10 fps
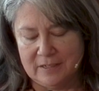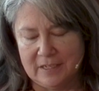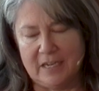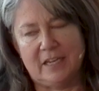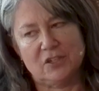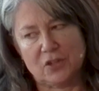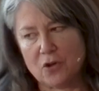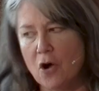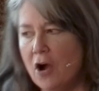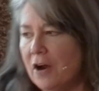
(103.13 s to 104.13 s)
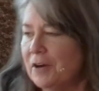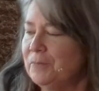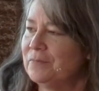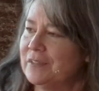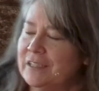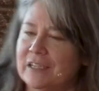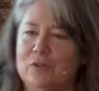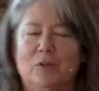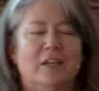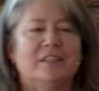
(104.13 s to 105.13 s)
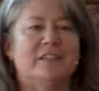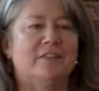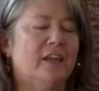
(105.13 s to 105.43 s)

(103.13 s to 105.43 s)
getting into the car and realizing